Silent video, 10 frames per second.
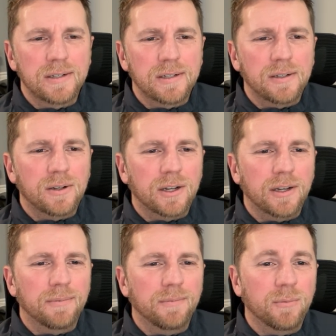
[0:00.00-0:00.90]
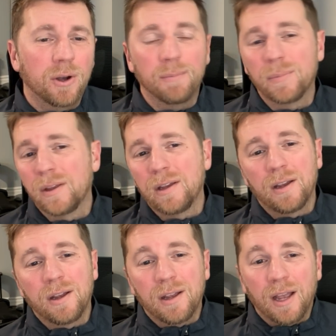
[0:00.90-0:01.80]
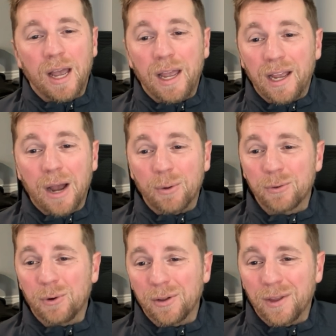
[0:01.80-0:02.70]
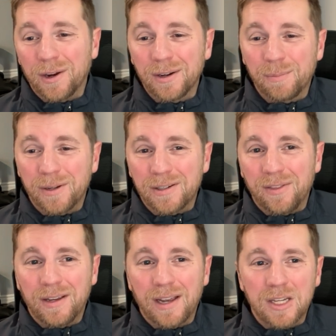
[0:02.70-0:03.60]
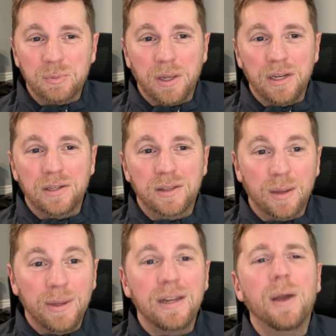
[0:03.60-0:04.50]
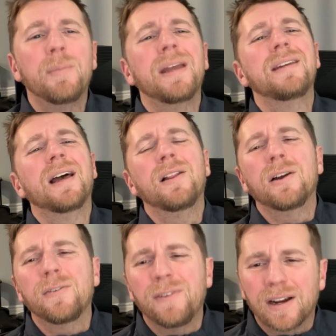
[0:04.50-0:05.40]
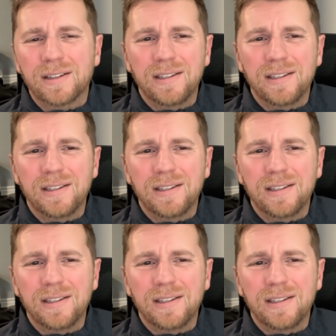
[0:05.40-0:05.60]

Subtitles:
Okay, well, I got one wrong there, but I think I explained the Mandela effect.